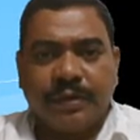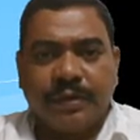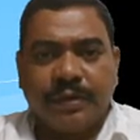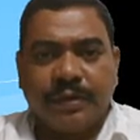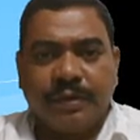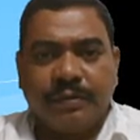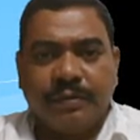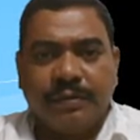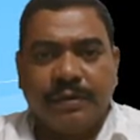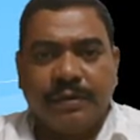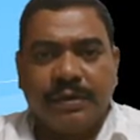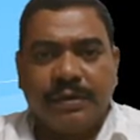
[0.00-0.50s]

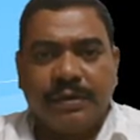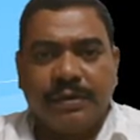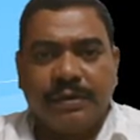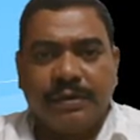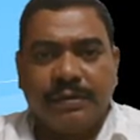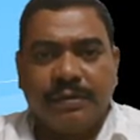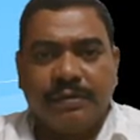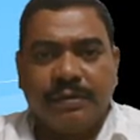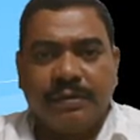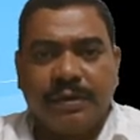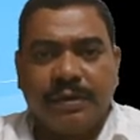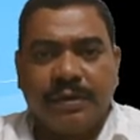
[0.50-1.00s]
1,
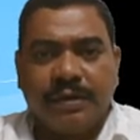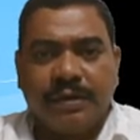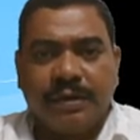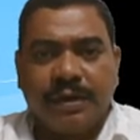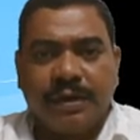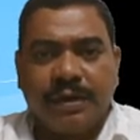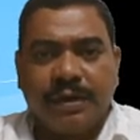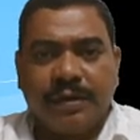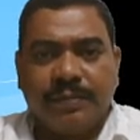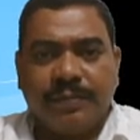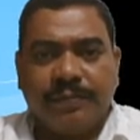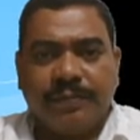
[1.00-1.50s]
0 and
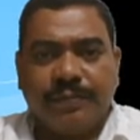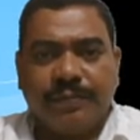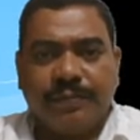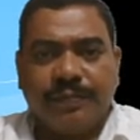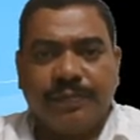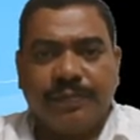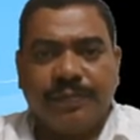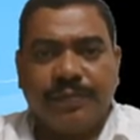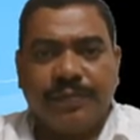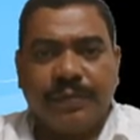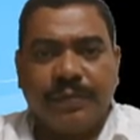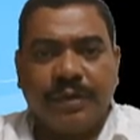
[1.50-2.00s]
M.
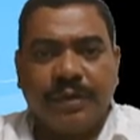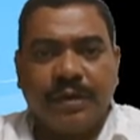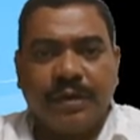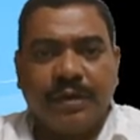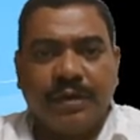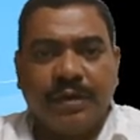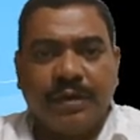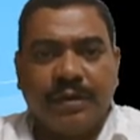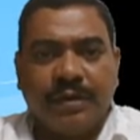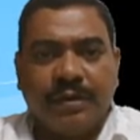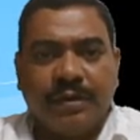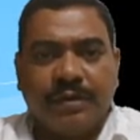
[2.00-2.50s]

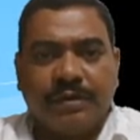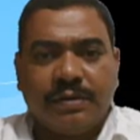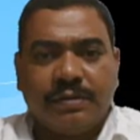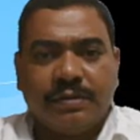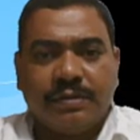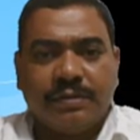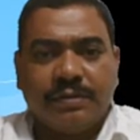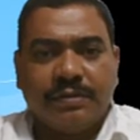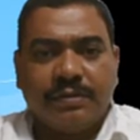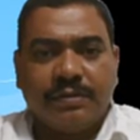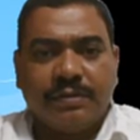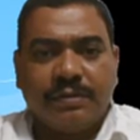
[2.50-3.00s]

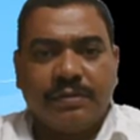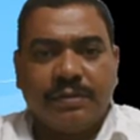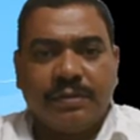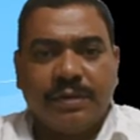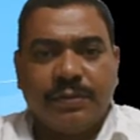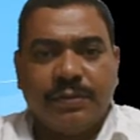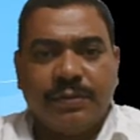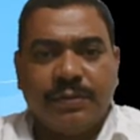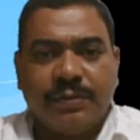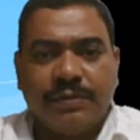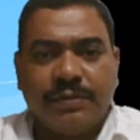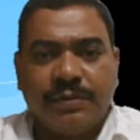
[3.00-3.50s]
So
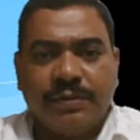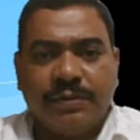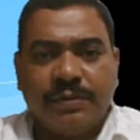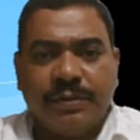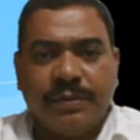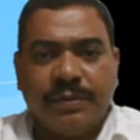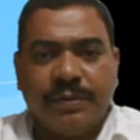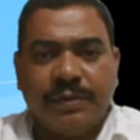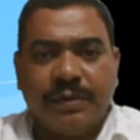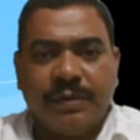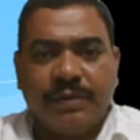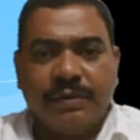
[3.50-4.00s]
A1 will be
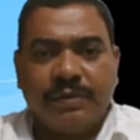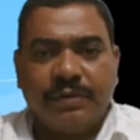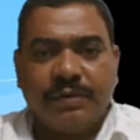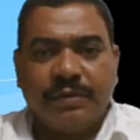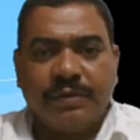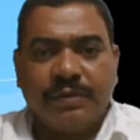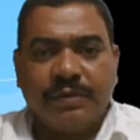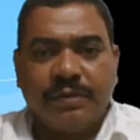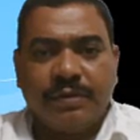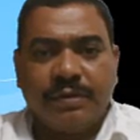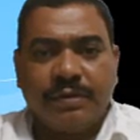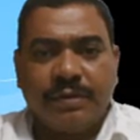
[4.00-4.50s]
1,
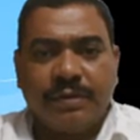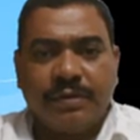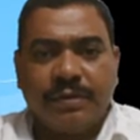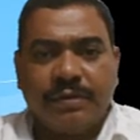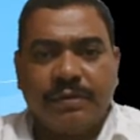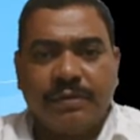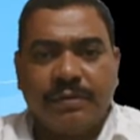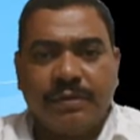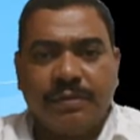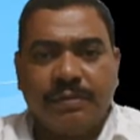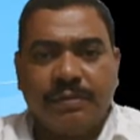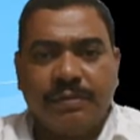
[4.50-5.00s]
A2
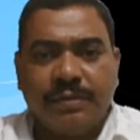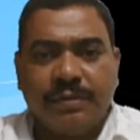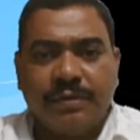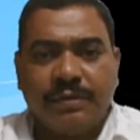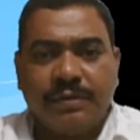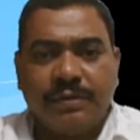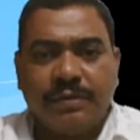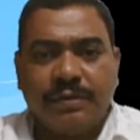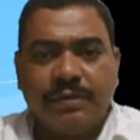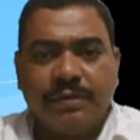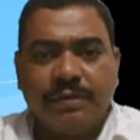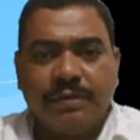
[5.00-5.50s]
will be
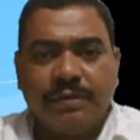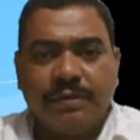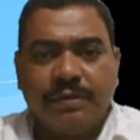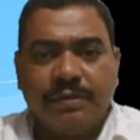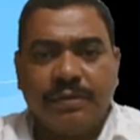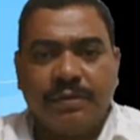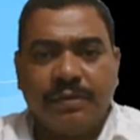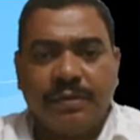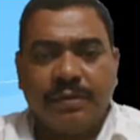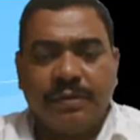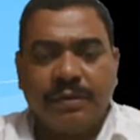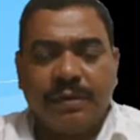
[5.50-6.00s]
0,
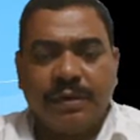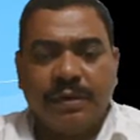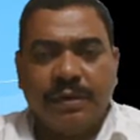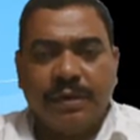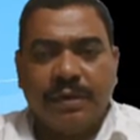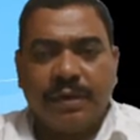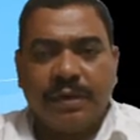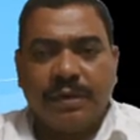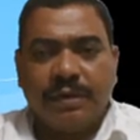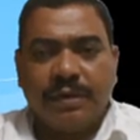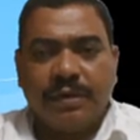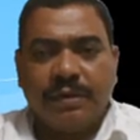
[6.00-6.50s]

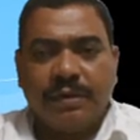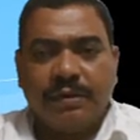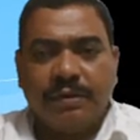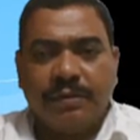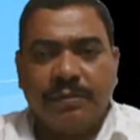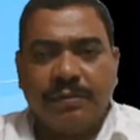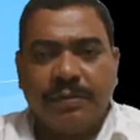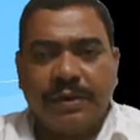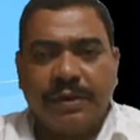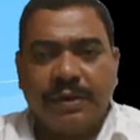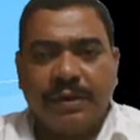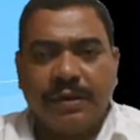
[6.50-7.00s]
A3 will
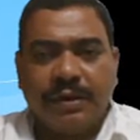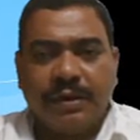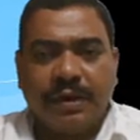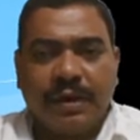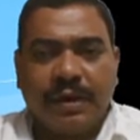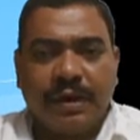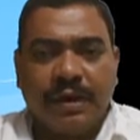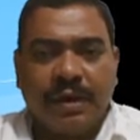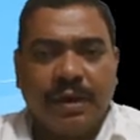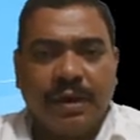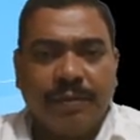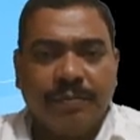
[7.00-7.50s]
be
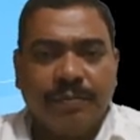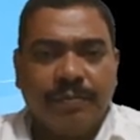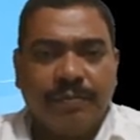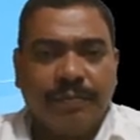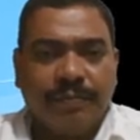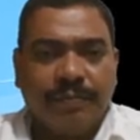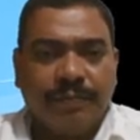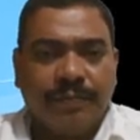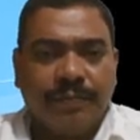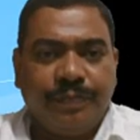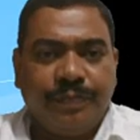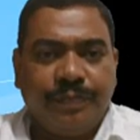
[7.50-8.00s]
M,
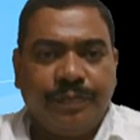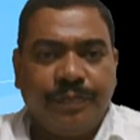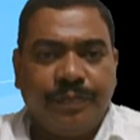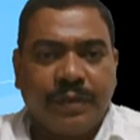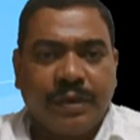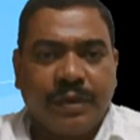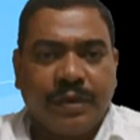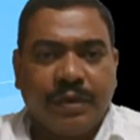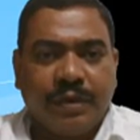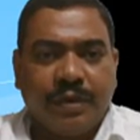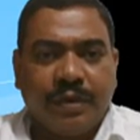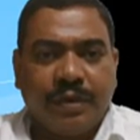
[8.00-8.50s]

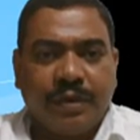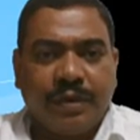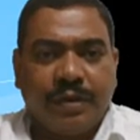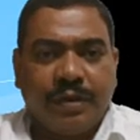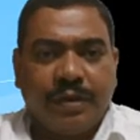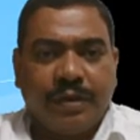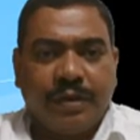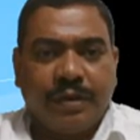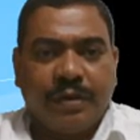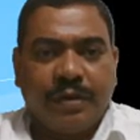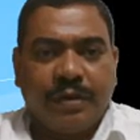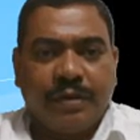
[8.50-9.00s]

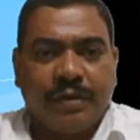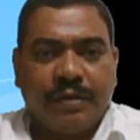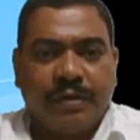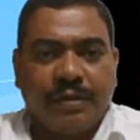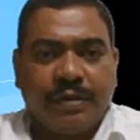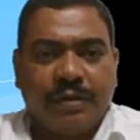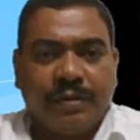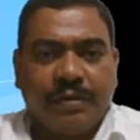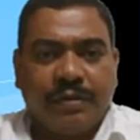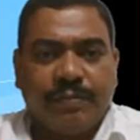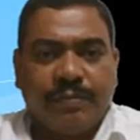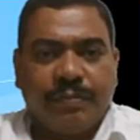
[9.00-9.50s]
and
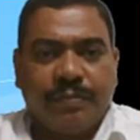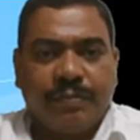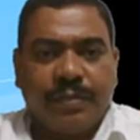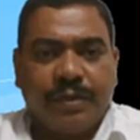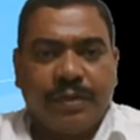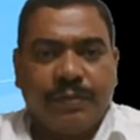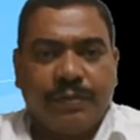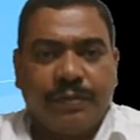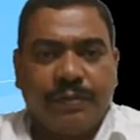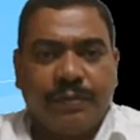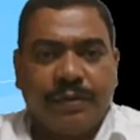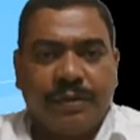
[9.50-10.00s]

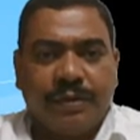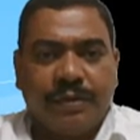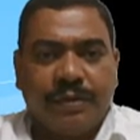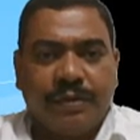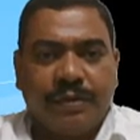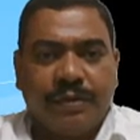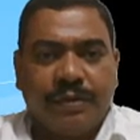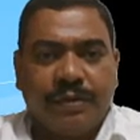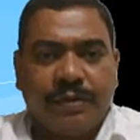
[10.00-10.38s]
B1,